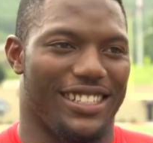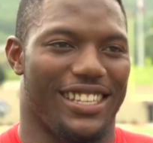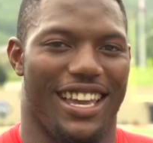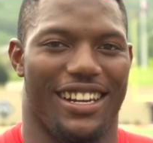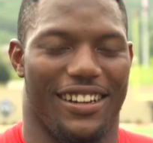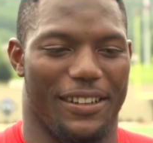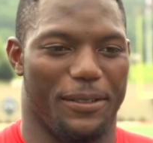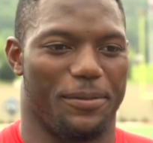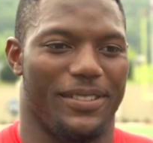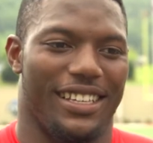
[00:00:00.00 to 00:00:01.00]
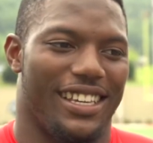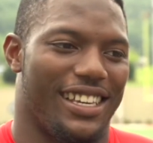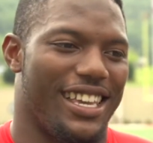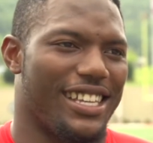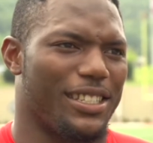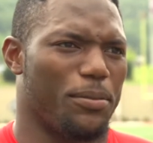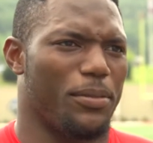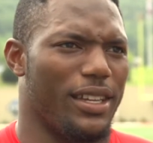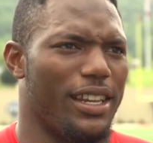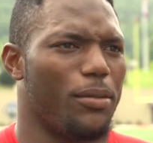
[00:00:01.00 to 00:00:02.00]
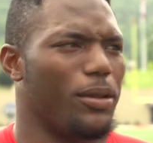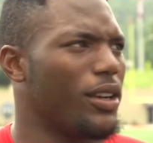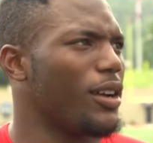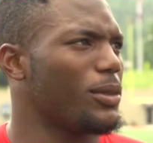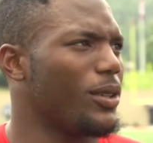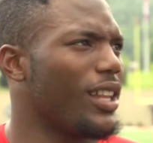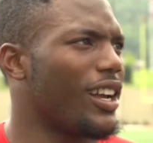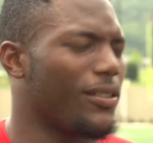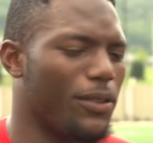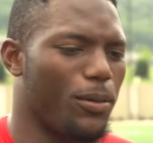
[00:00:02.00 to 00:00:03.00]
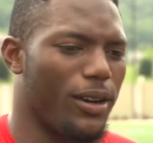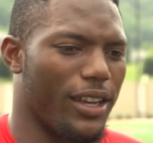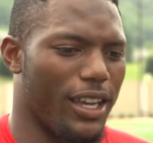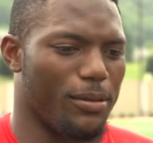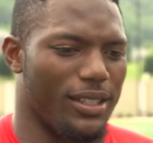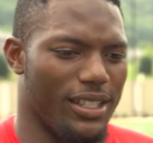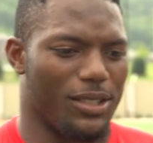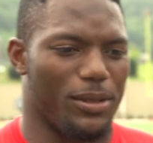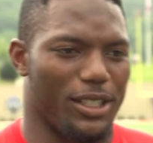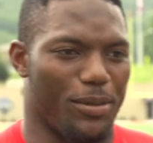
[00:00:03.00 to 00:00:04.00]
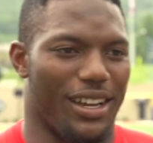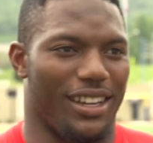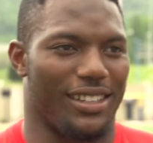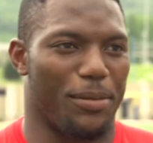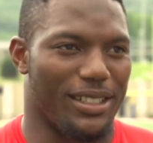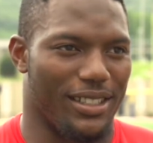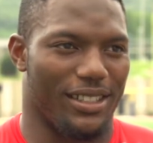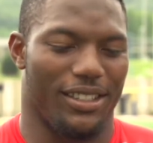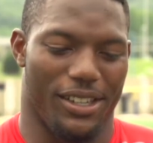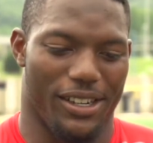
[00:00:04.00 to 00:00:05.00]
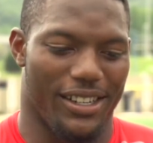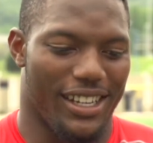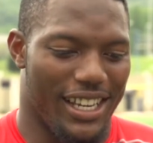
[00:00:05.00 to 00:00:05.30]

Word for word: excited. Um, he hasn't been able to come to a lot of football games, and this one is my my senior year.